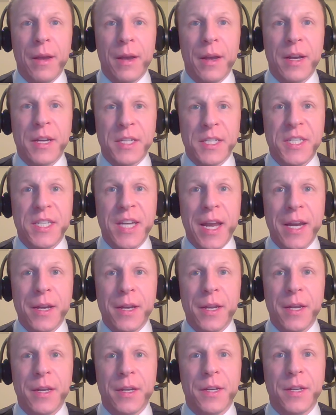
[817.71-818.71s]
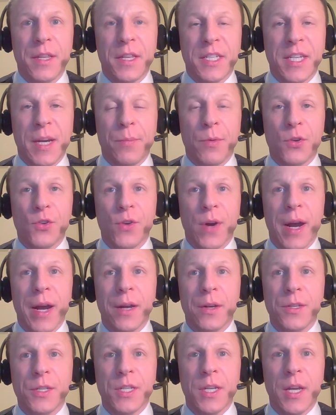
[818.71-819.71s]
consent to the separate
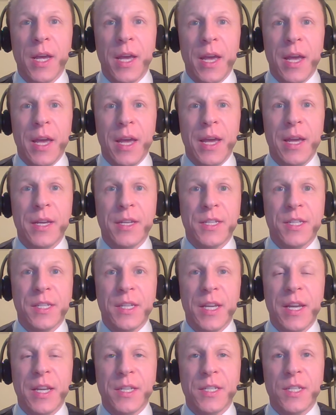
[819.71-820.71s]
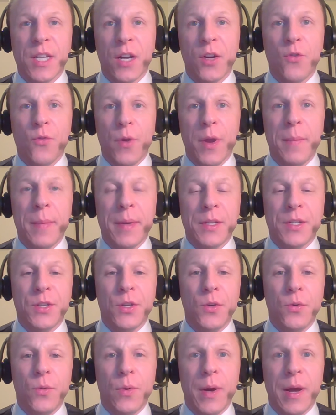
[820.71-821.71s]
trials, his agreement
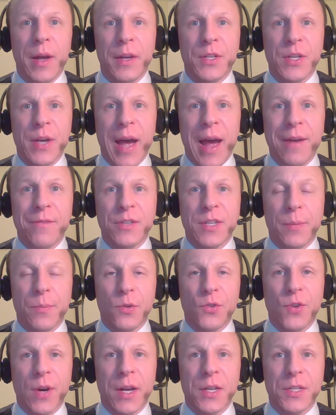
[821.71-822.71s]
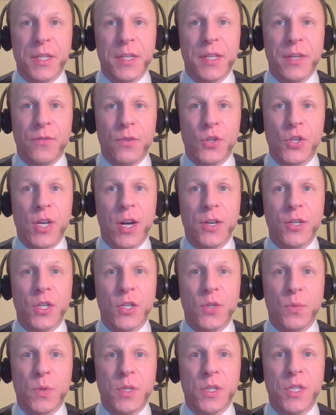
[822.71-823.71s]
to have separate trials on the different
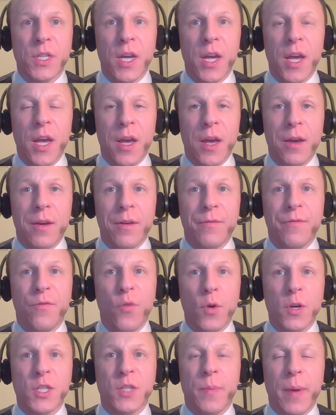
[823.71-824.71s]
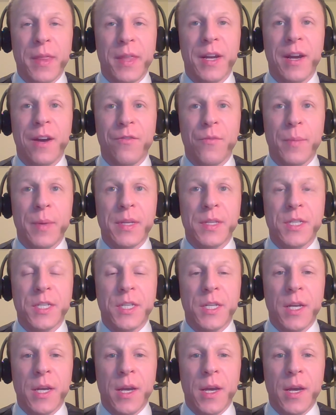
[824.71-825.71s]
charges was forced by the
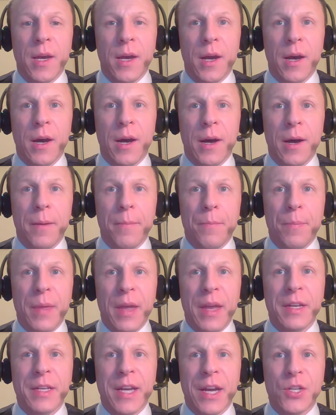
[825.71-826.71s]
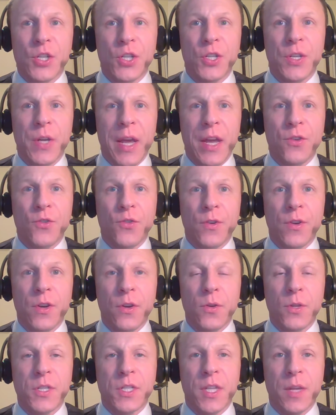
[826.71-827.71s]
government's intention to
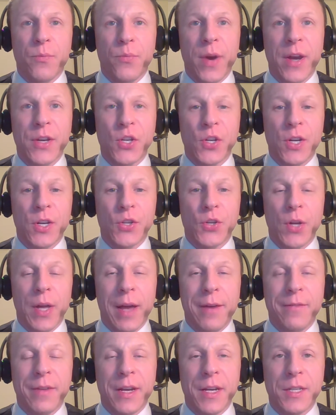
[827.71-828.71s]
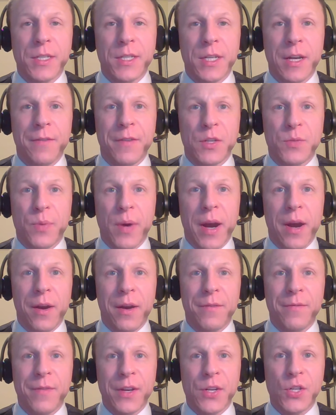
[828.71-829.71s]
introduce the prejudicial evidence of his prior
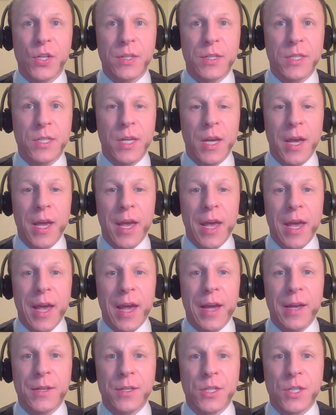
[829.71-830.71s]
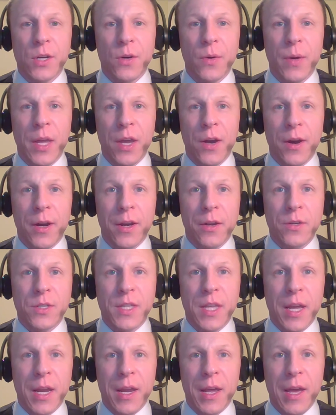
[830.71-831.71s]
convictions. And so he
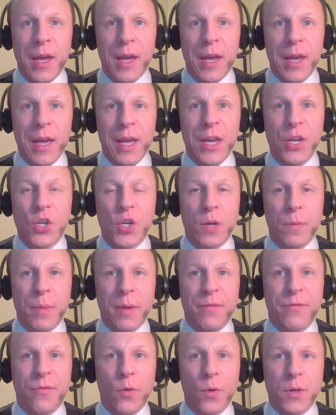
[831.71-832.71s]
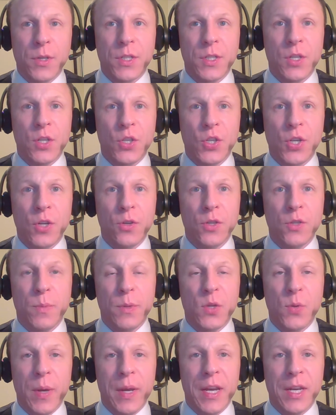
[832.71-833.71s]
argues that he shouldn't be forced to choose
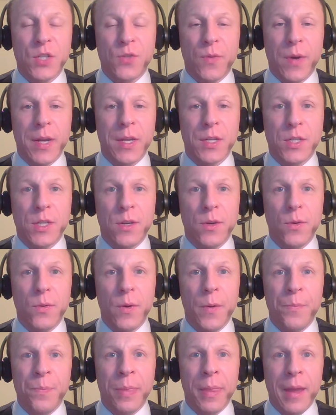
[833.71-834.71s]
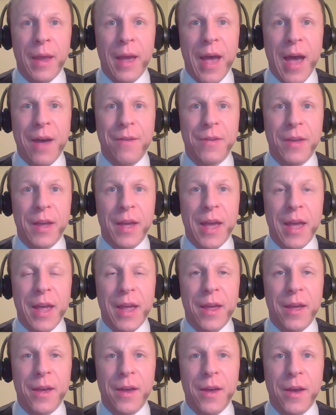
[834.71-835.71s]
between his right to having
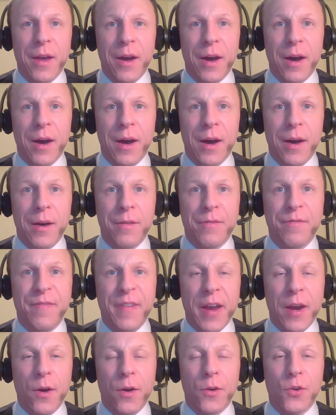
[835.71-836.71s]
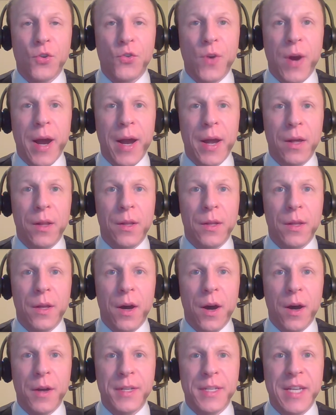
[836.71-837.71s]
a fair trial
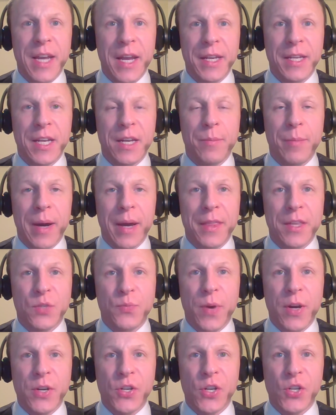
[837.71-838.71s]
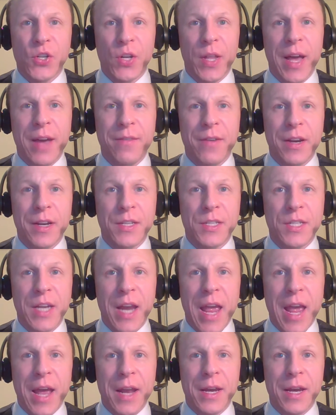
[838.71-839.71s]
untainted by this prejudicial evidence
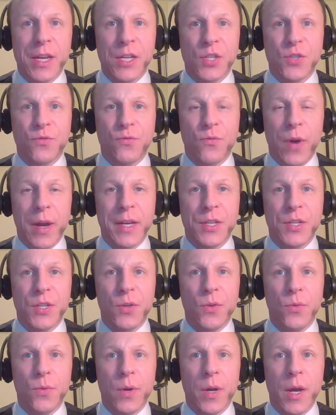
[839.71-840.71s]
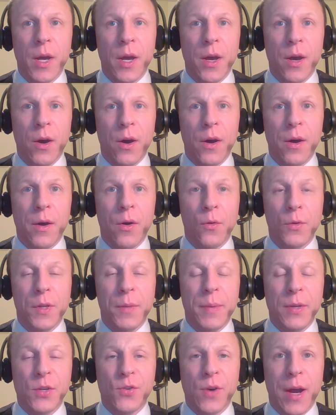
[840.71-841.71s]
and his right to
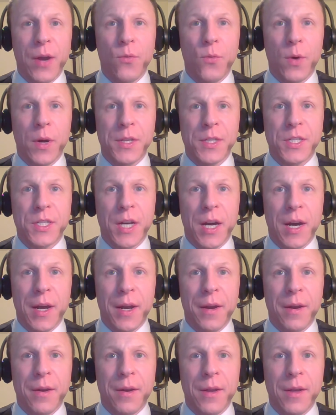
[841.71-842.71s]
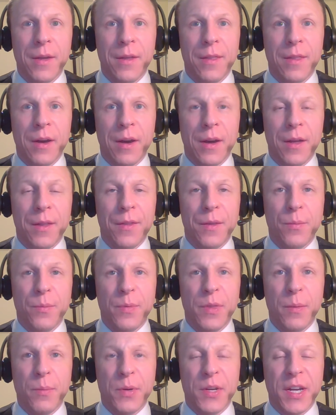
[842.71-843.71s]
only be tried once on
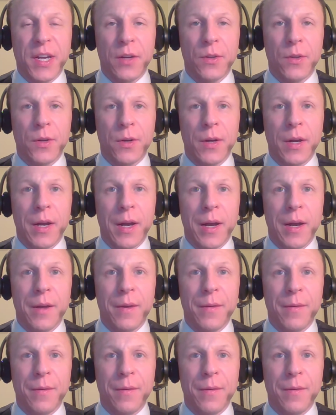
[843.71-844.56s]
the particular